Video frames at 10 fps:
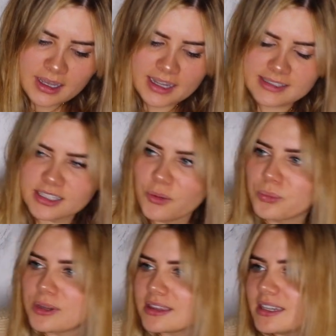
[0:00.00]
I guess I
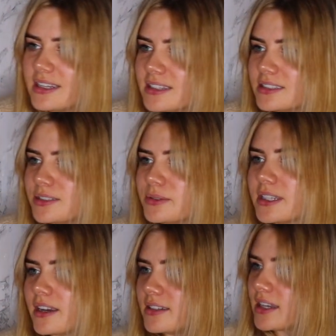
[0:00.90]
don't really need to use
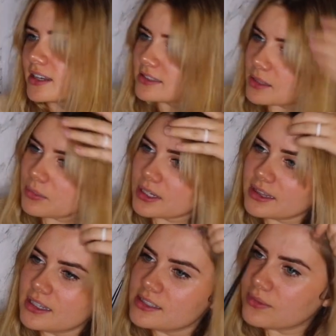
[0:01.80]
a hair tie to separate
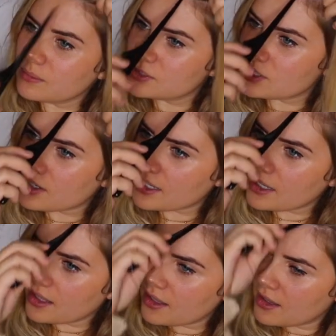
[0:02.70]
this if I'm
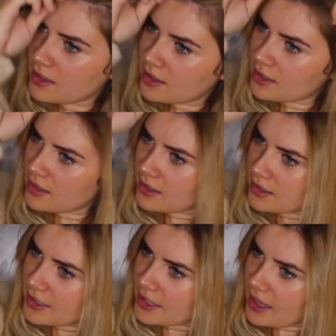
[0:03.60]
starting
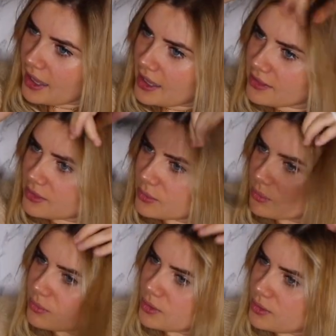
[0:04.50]
like at the
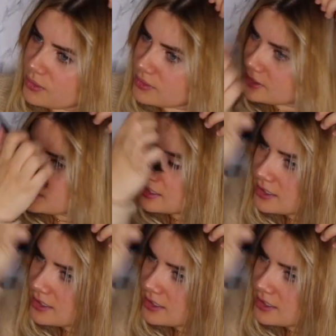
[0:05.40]
root.